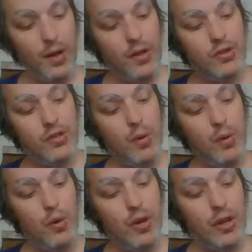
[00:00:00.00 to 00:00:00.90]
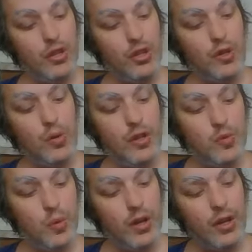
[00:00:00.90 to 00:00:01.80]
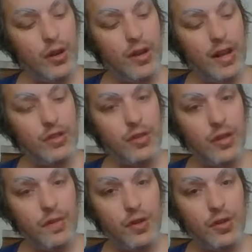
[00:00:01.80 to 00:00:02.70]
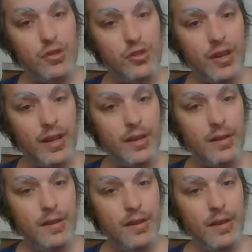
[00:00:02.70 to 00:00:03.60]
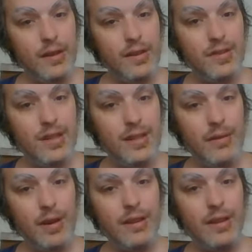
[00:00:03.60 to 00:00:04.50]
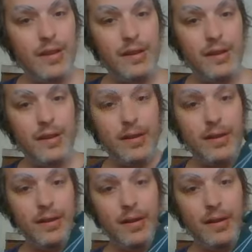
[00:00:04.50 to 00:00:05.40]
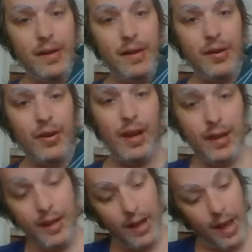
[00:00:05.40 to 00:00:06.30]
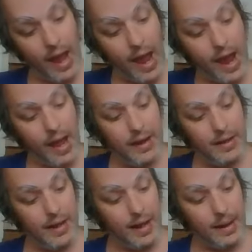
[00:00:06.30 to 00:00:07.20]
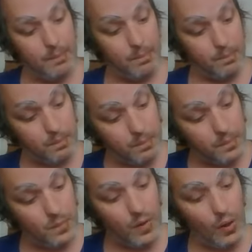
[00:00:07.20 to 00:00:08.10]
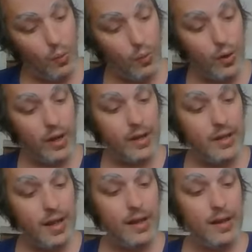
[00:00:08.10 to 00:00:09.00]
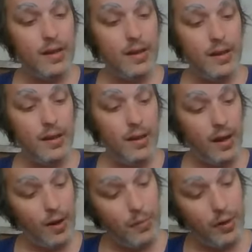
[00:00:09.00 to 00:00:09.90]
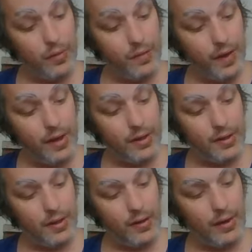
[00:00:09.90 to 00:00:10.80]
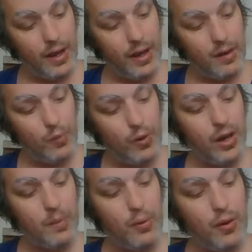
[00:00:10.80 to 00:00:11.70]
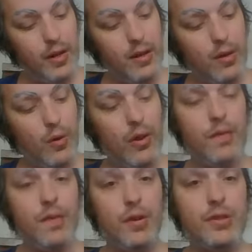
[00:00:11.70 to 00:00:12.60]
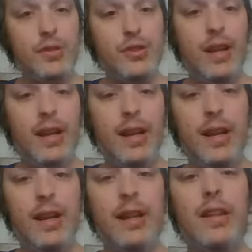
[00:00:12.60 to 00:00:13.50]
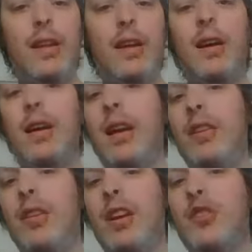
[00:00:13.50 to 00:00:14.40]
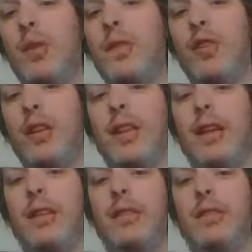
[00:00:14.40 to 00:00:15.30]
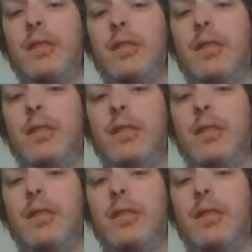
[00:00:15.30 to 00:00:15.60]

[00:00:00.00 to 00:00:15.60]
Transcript: So what we're going to do is we're going to go down to the first string. You see that right there? Okay, and we're going to take our middle finger, okay, we're going to put it on the first string in the, can you guess what fret that is?